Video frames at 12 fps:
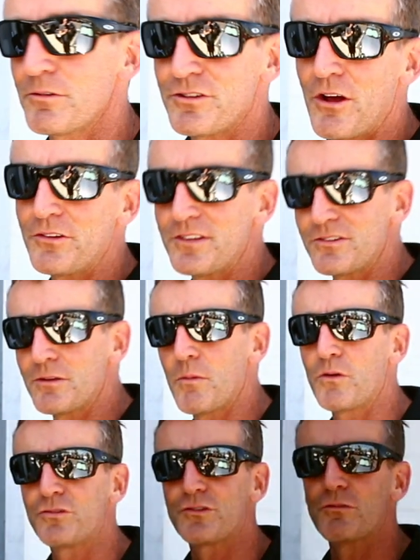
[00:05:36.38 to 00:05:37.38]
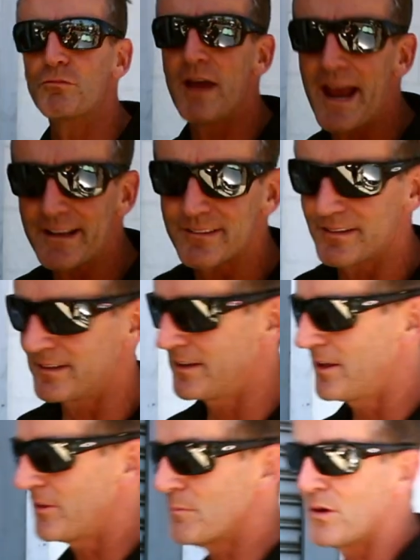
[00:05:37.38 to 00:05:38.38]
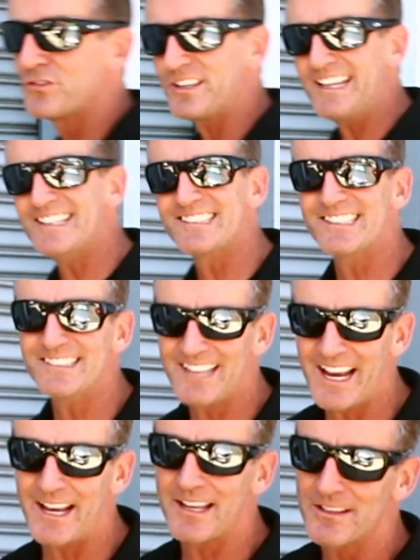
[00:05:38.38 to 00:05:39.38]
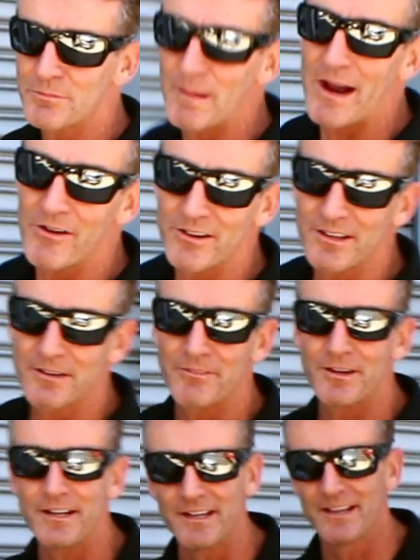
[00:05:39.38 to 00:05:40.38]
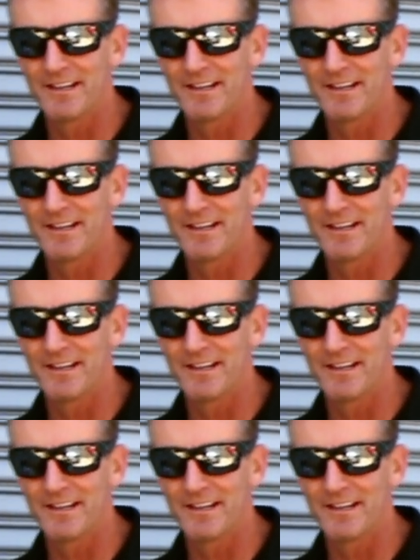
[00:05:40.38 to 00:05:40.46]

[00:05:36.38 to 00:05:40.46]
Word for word: the result is the most direct, the most instantaneous power delivery